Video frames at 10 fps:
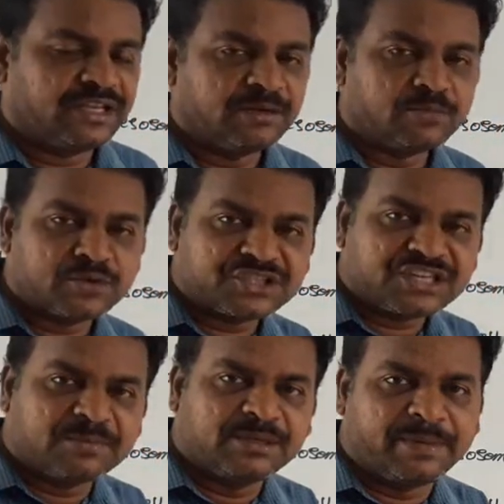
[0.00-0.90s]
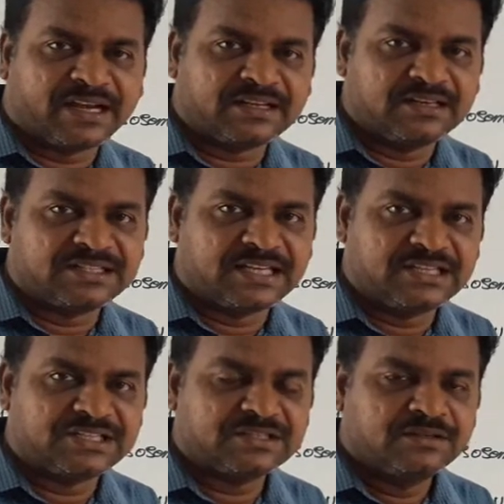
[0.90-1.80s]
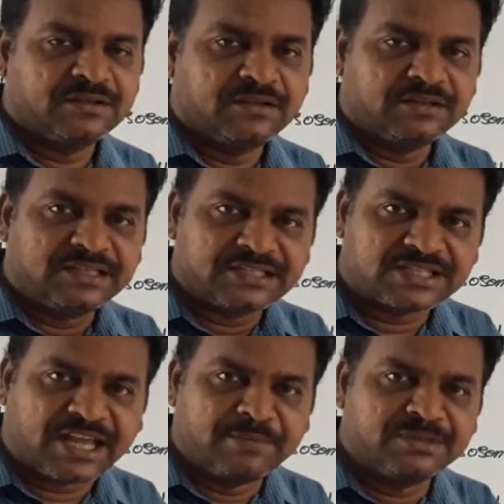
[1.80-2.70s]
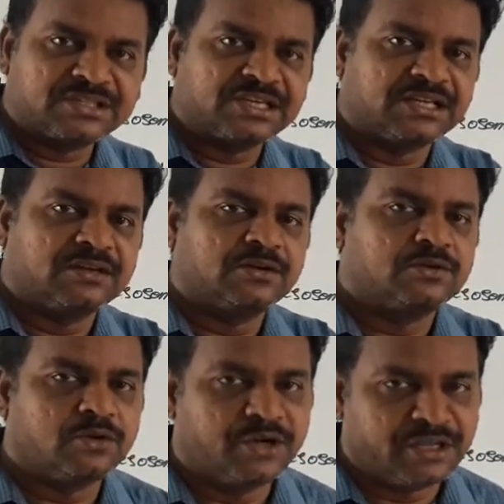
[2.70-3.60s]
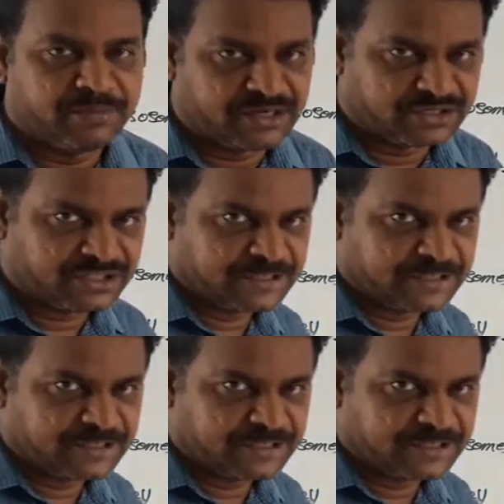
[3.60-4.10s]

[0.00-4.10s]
In most of the bacterial cells, this time is 20 minutes.